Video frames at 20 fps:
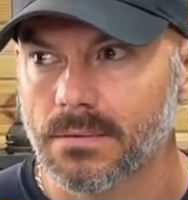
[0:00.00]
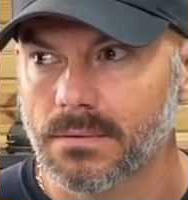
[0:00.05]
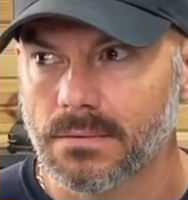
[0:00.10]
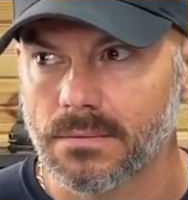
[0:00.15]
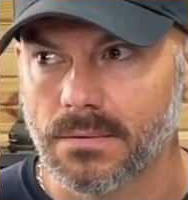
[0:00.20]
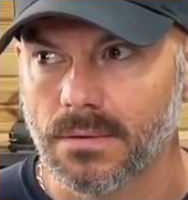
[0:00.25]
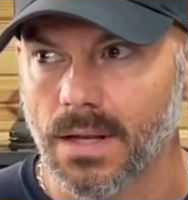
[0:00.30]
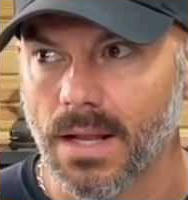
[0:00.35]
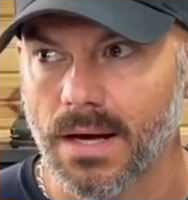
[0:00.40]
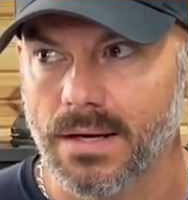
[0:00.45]

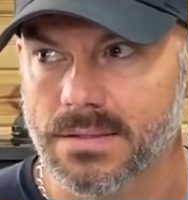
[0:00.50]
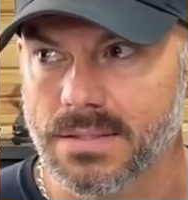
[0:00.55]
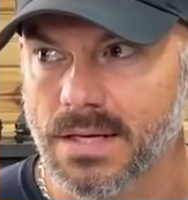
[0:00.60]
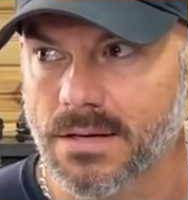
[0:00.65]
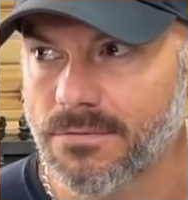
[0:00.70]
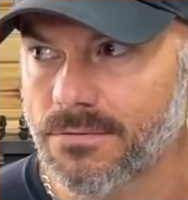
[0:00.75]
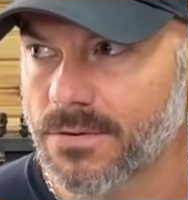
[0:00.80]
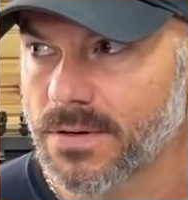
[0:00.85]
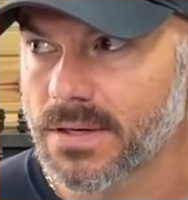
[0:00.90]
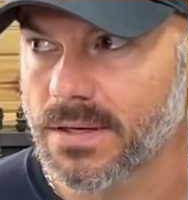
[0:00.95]

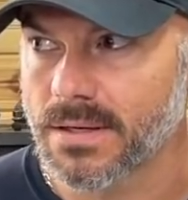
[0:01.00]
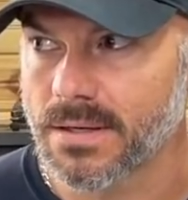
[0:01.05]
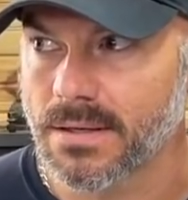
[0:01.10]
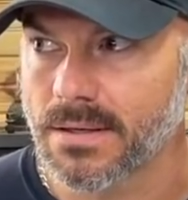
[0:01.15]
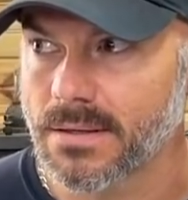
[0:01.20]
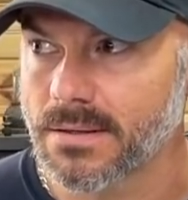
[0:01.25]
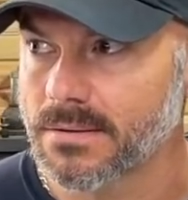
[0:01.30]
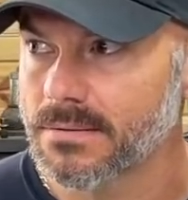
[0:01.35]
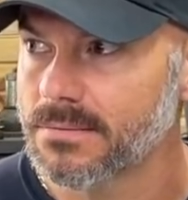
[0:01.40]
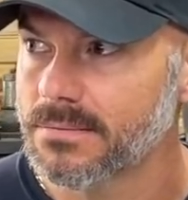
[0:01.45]

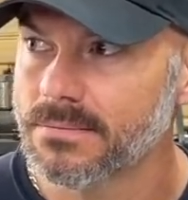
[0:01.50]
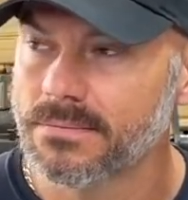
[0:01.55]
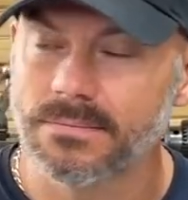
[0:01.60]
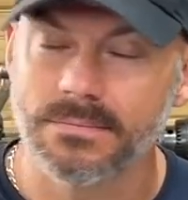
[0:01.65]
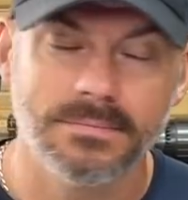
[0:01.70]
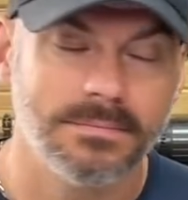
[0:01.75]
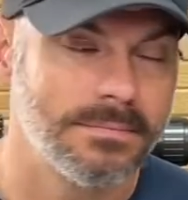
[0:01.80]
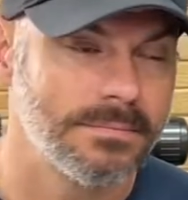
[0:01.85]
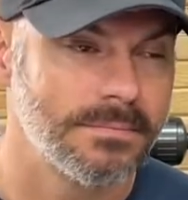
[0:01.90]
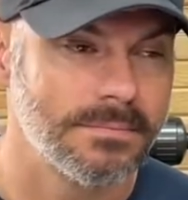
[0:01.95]
laissez-faire,
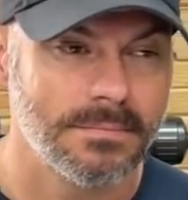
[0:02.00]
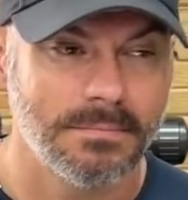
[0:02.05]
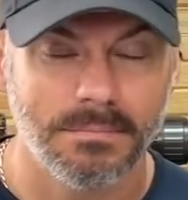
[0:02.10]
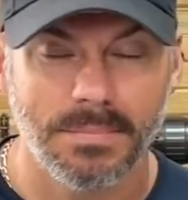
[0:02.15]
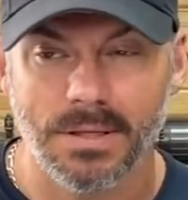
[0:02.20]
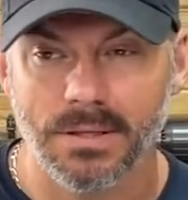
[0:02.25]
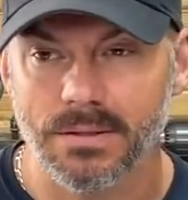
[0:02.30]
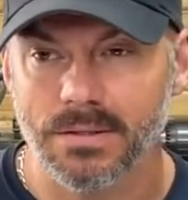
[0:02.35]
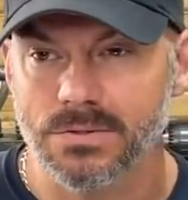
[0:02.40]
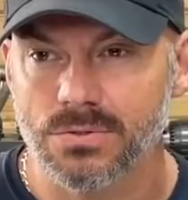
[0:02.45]

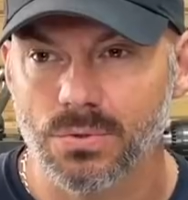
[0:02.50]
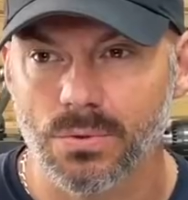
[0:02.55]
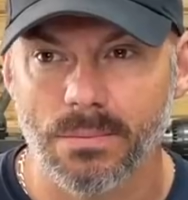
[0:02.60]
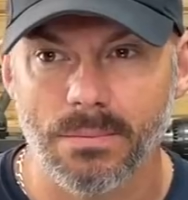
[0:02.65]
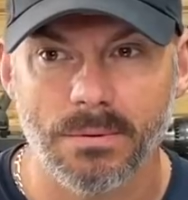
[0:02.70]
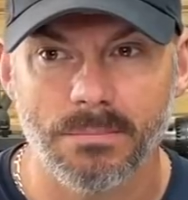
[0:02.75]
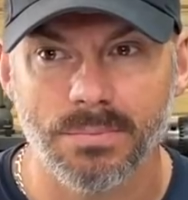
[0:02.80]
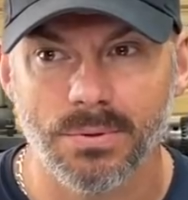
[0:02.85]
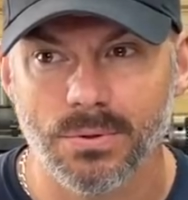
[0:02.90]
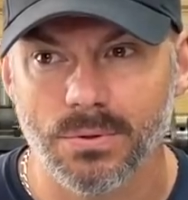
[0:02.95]
building
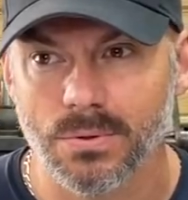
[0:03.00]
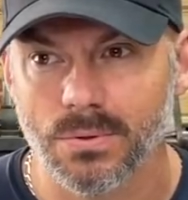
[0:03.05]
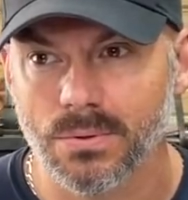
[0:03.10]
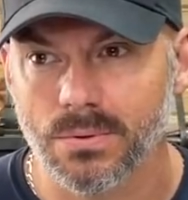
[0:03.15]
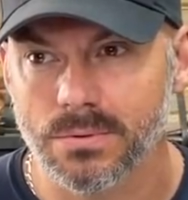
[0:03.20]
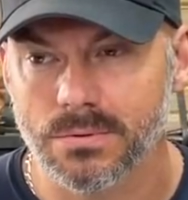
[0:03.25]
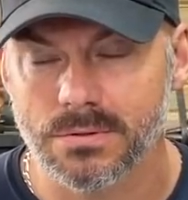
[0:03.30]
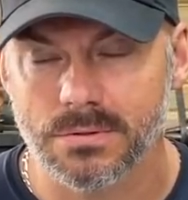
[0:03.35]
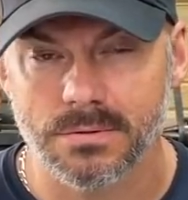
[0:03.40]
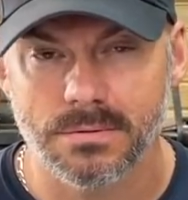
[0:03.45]
swimming
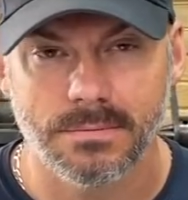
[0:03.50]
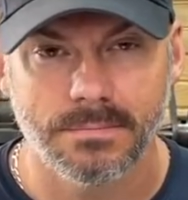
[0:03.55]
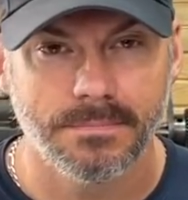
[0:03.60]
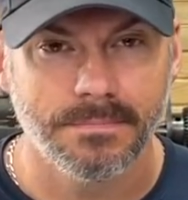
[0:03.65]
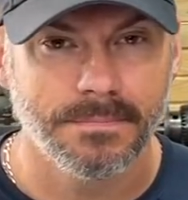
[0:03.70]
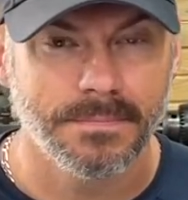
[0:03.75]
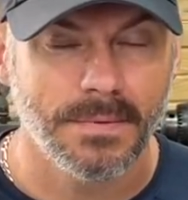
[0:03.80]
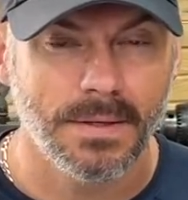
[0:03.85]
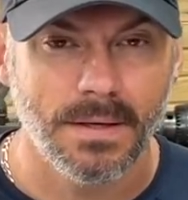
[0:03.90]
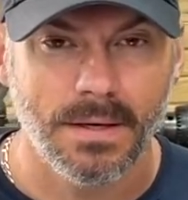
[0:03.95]
pools,
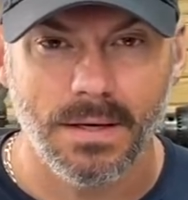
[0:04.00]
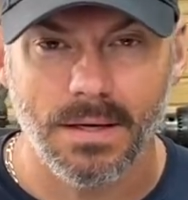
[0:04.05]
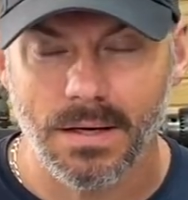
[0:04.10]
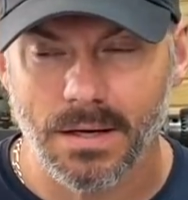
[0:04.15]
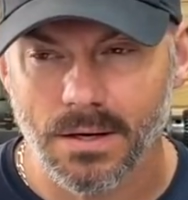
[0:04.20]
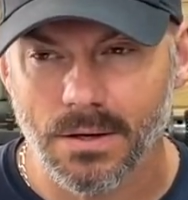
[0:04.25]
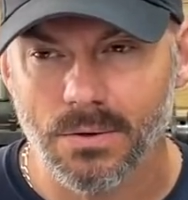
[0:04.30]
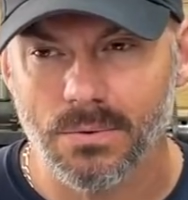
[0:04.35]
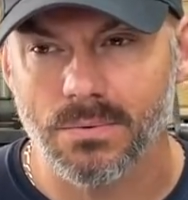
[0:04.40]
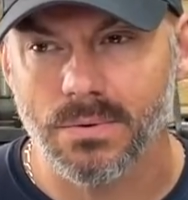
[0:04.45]

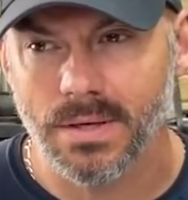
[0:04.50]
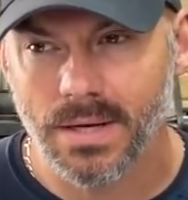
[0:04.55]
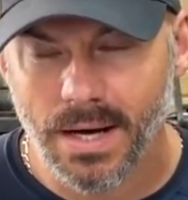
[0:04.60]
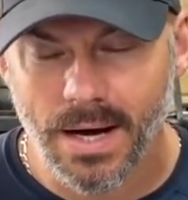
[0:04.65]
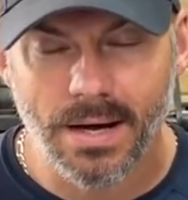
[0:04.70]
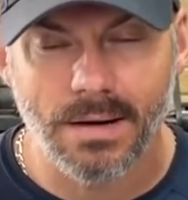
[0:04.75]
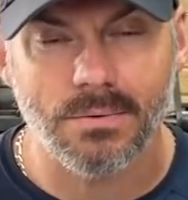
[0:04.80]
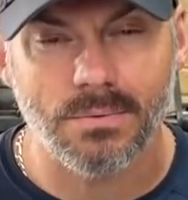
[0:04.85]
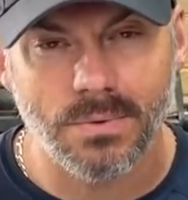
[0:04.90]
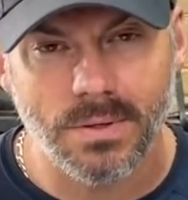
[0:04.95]

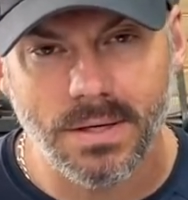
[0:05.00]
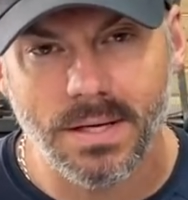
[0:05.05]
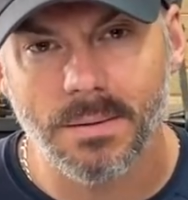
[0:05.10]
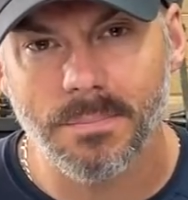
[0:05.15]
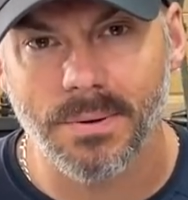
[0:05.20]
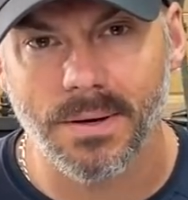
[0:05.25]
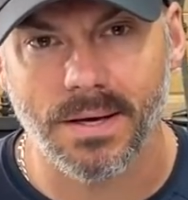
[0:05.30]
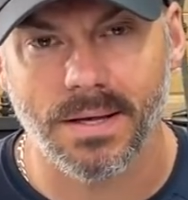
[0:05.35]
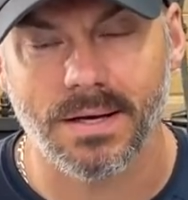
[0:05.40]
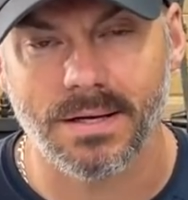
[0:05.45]
not really
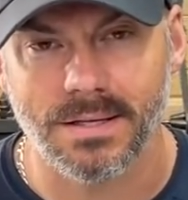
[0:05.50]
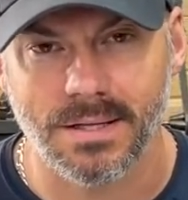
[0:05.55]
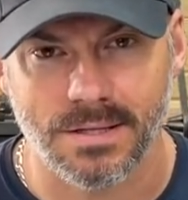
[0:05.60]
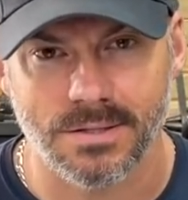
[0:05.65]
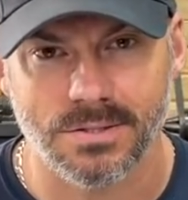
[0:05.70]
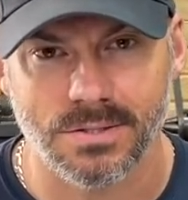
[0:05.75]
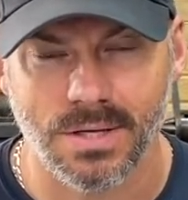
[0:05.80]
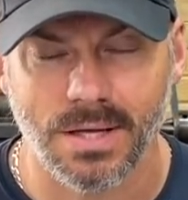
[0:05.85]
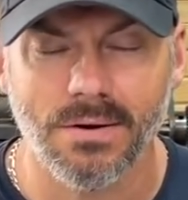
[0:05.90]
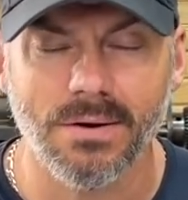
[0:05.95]
paying
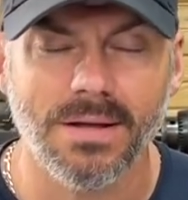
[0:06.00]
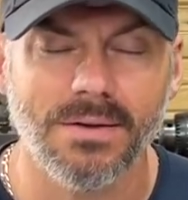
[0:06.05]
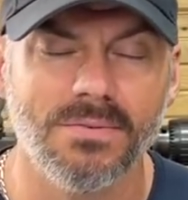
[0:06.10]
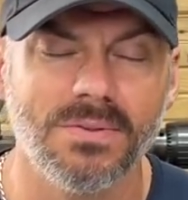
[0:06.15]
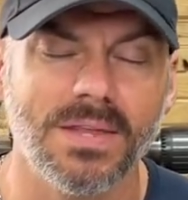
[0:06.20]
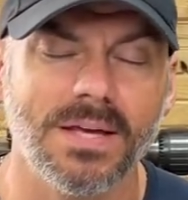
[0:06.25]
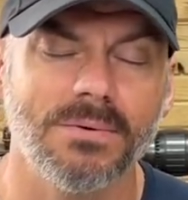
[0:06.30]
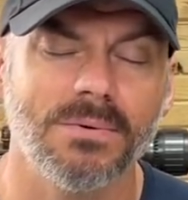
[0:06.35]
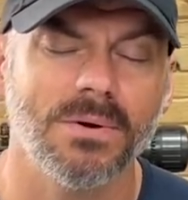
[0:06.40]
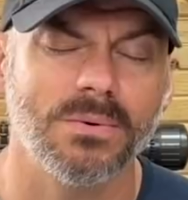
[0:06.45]
attention. I don't have
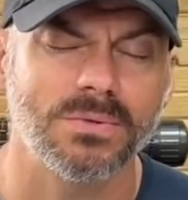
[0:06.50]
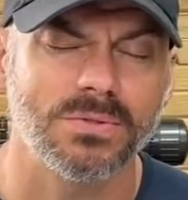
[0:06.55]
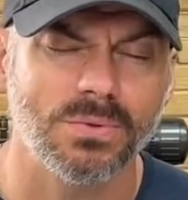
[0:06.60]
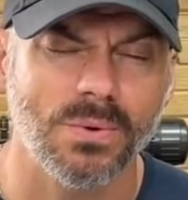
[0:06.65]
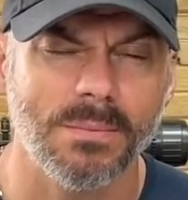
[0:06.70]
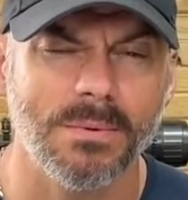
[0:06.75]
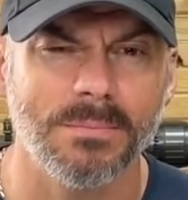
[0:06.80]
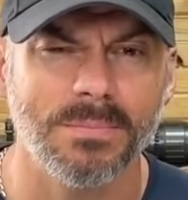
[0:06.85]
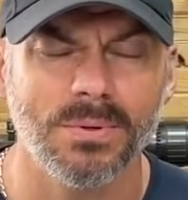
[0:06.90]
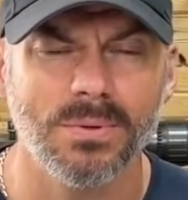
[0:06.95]
anything wrong with
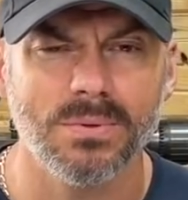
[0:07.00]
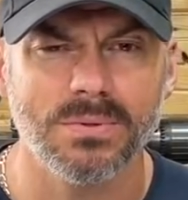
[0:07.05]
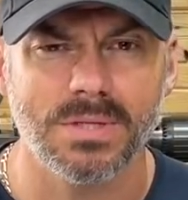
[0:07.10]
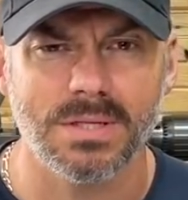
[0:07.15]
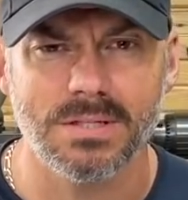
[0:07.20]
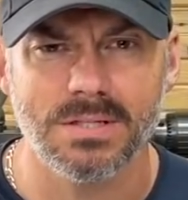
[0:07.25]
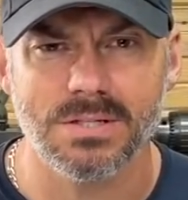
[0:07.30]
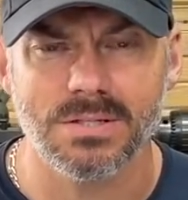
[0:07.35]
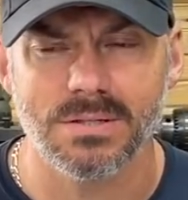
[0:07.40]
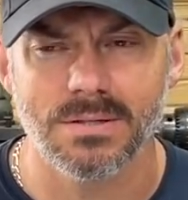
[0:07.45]
swimming pools. I
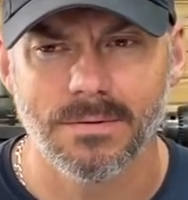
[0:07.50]
just